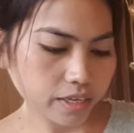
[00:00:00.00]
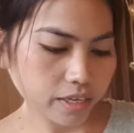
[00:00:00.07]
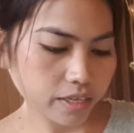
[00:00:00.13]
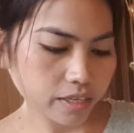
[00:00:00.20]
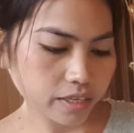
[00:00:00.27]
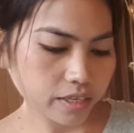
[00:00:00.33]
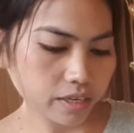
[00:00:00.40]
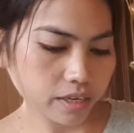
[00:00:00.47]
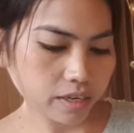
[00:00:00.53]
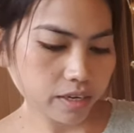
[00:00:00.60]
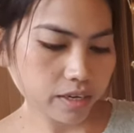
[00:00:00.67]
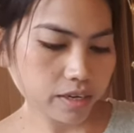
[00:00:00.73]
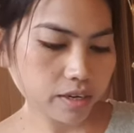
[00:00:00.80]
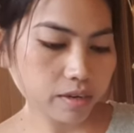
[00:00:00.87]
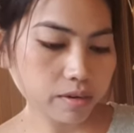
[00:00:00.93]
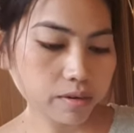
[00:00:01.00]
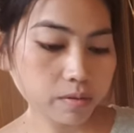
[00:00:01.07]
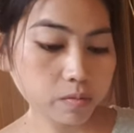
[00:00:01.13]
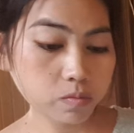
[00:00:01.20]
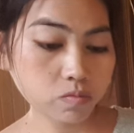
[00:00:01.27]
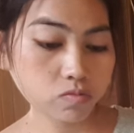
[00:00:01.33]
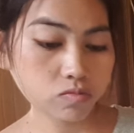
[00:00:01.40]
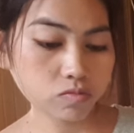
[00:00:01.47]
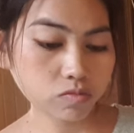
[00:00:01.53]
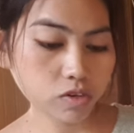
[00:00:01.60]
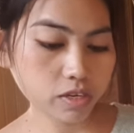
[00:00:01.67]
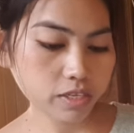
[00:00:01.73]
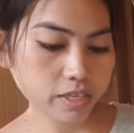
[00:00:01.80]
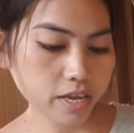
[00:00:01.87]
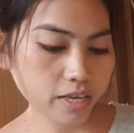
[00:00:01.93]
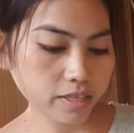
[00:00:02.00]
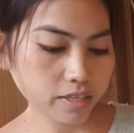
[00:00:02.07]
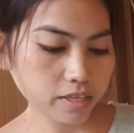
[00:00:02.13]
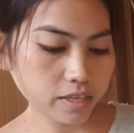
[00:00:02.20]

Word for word: he, uh, what is that